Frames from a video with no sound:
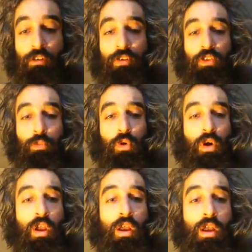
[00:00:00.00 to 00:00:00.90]
Furthermore,
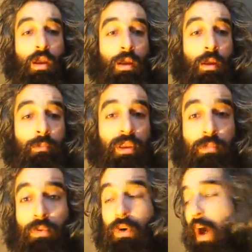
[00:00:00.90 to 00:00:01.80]

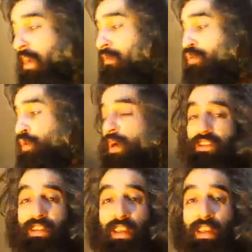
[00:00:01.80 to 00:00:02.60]
people, I don't trust